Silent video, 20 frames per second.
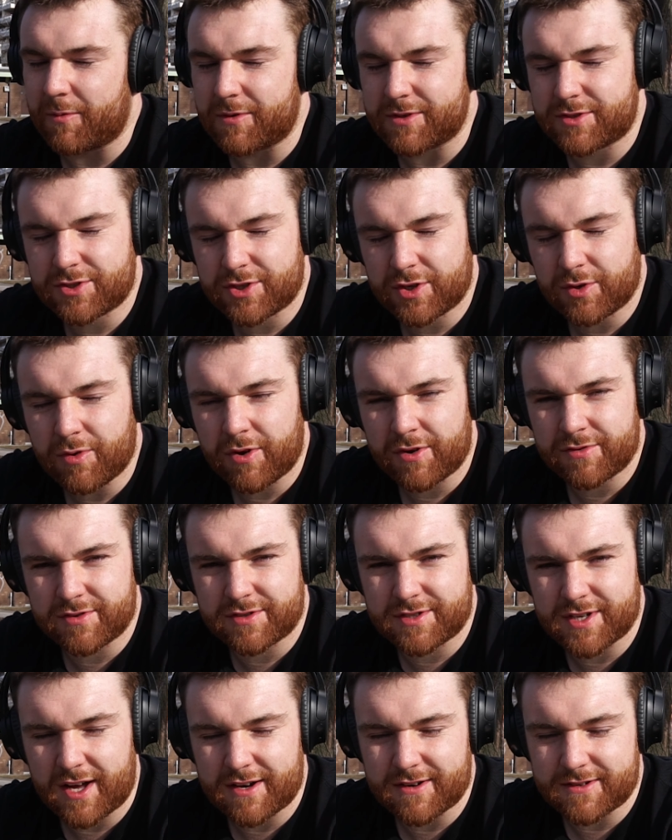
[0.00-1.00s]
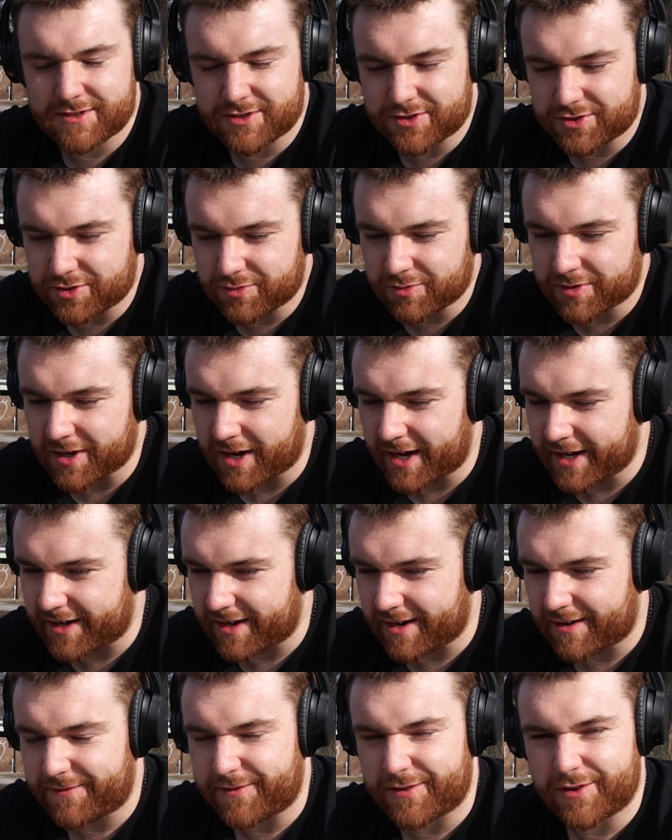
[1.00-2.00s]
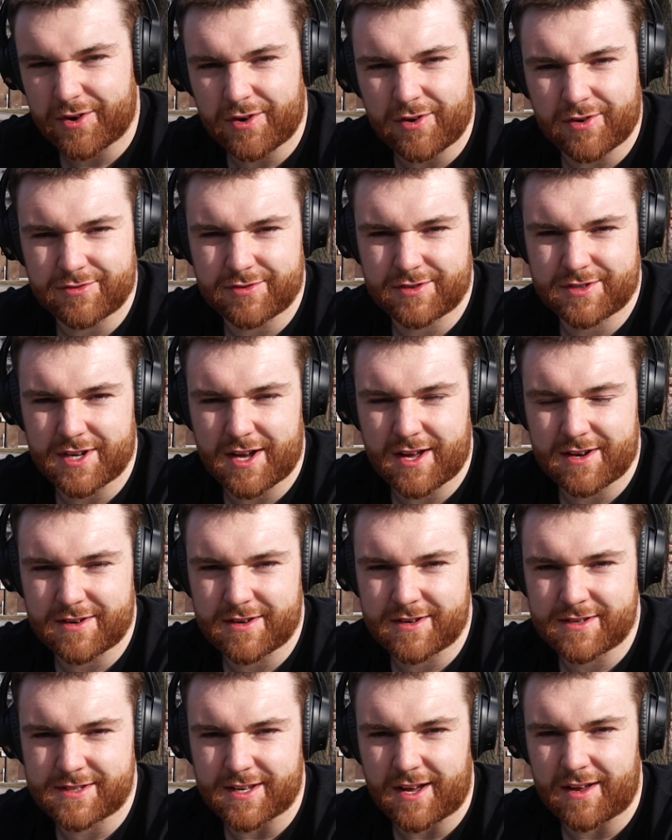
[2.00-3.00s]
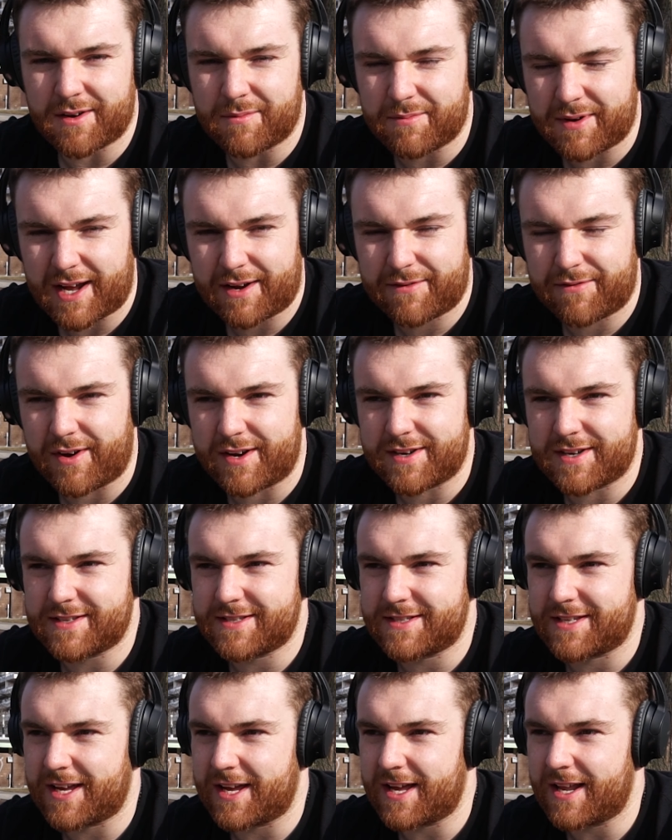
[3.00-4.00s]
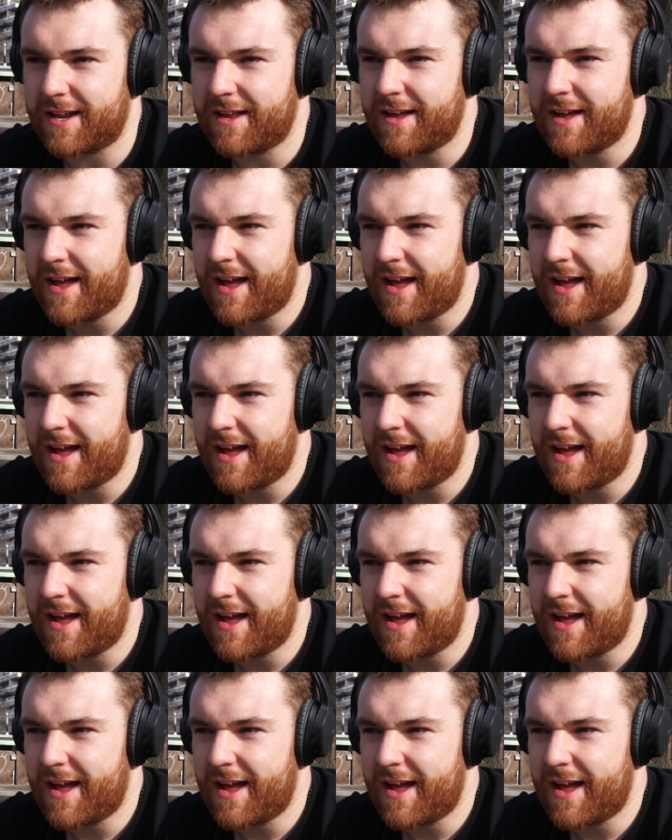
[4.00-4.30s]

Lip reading: was $200 to do it. I got it for $100 on a Black Friday sale.